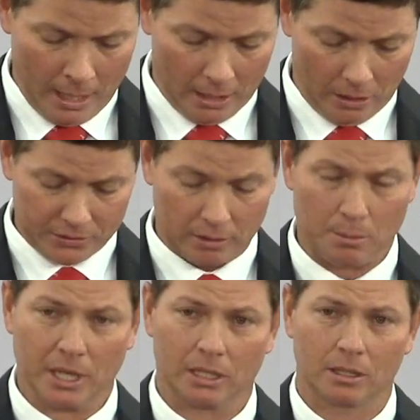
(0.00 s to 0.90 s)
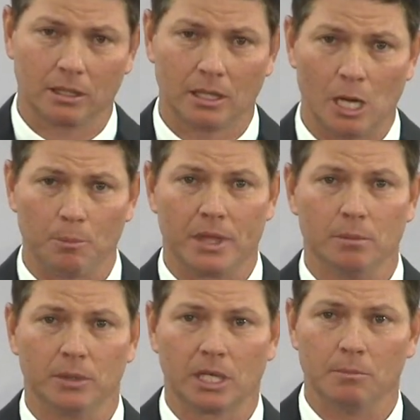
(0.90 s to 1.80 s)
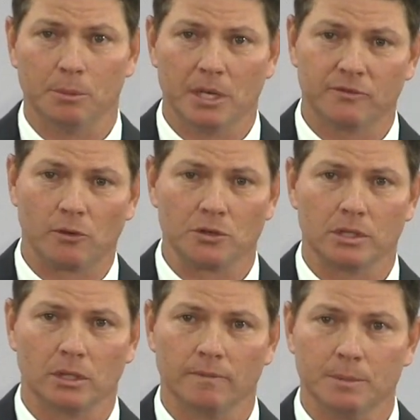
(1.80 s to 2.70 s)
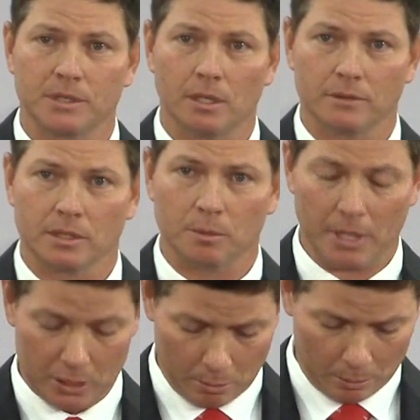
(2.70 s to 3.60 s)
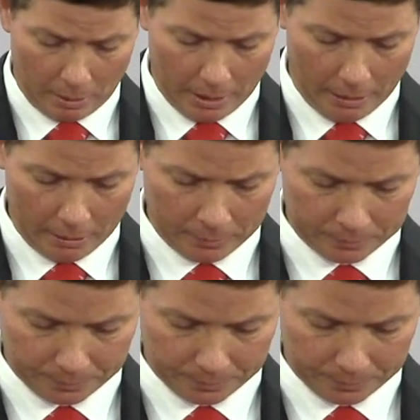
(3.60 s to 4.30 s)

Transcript: and also to help them become the best version of themselves as a baseball player.